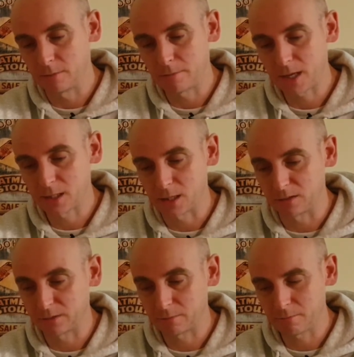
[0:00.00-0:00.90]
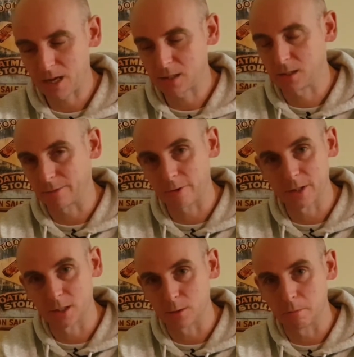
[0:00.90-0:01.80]
a massive, massive
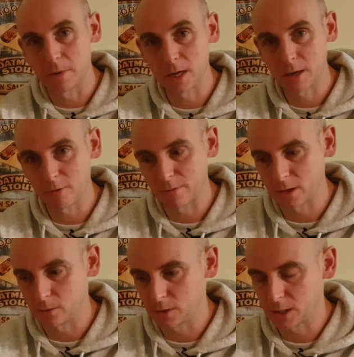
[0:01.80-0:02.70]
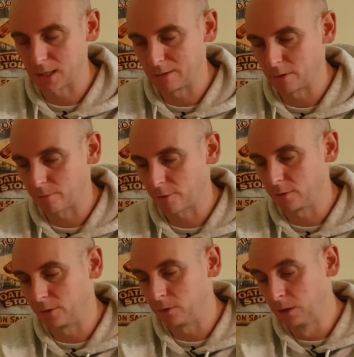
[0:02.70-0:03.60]
Chris's beer review seal of
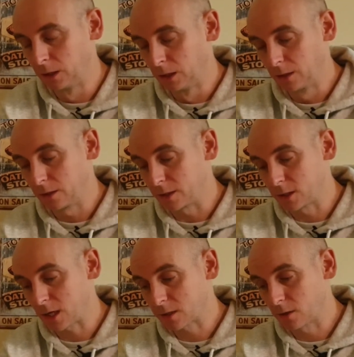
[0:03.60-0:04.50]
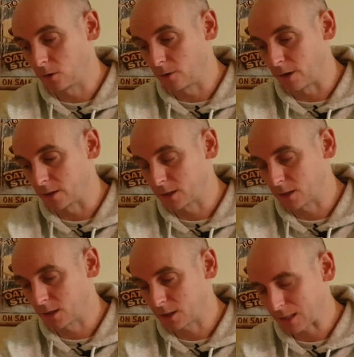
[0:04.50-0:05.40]
approval. It's just glorious.
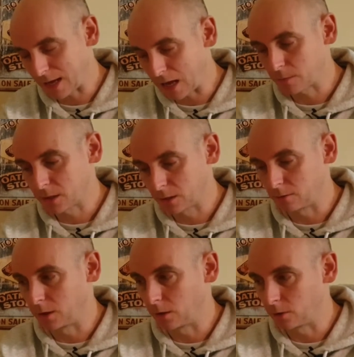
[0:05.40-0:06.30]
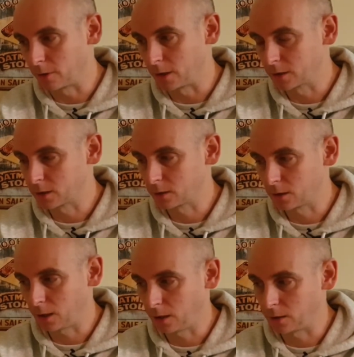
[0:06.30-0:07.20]
It's absolutely glorious.
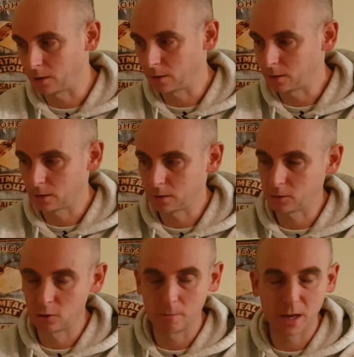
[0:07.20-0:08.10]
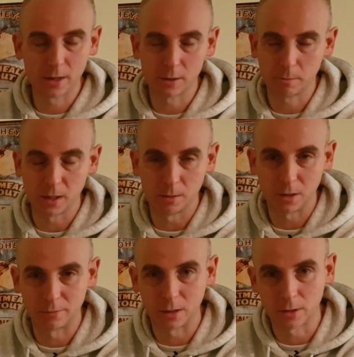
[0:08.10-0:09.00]
Tremendous beer
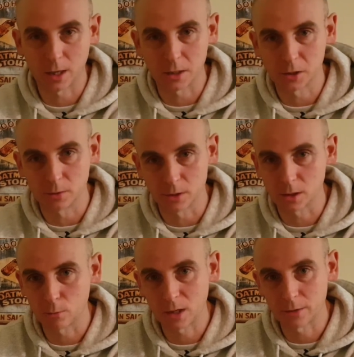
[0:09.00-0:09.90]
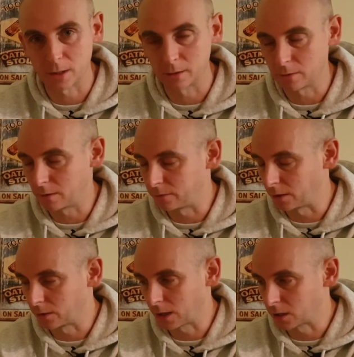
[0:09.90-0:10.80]
by Vocation. So well done,
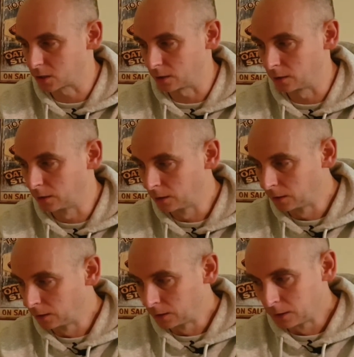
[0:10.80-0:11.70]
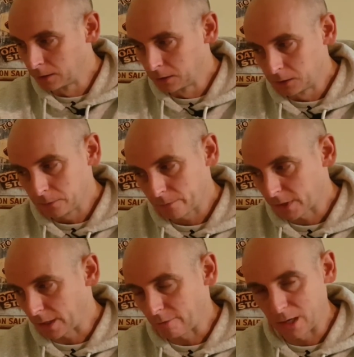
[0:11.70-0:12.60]
Vocation.
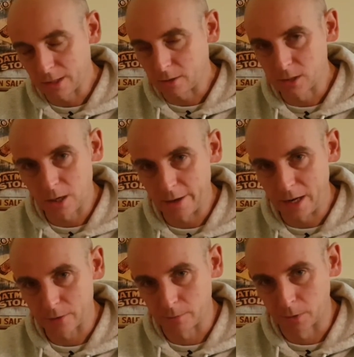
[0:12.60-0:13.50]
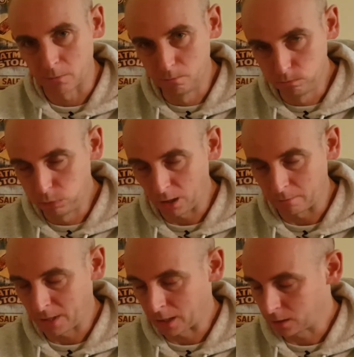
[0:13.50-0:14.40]
They really do turn out some,
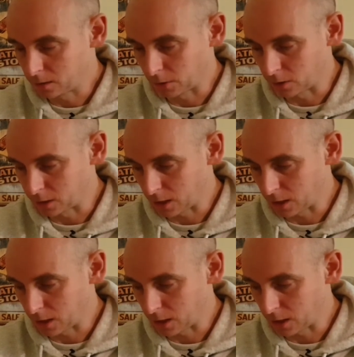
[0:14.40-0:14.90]
pardon me, some good